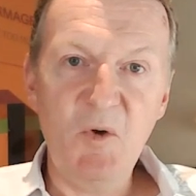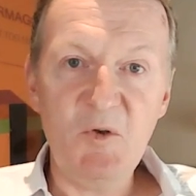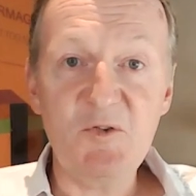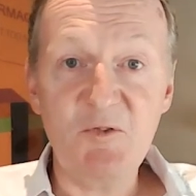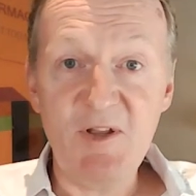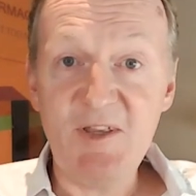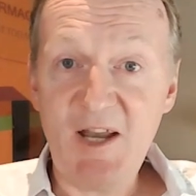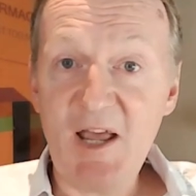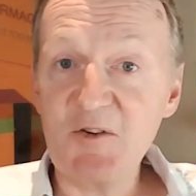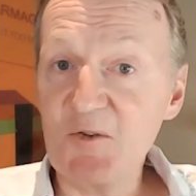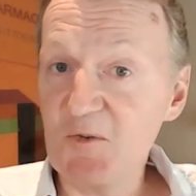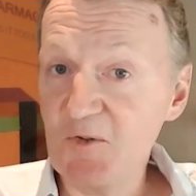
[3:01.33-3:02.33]
We also run the
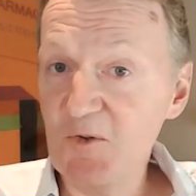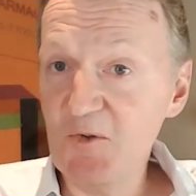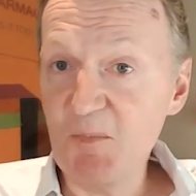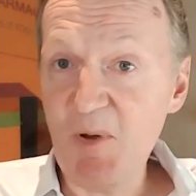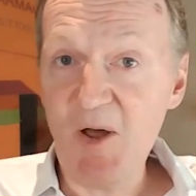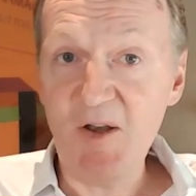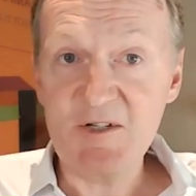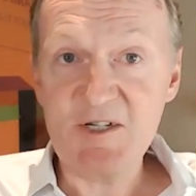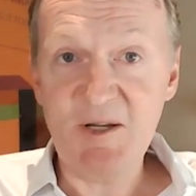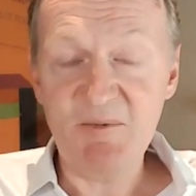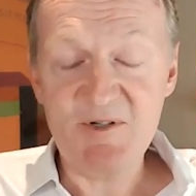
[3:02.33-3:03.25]
National Schools Partnership,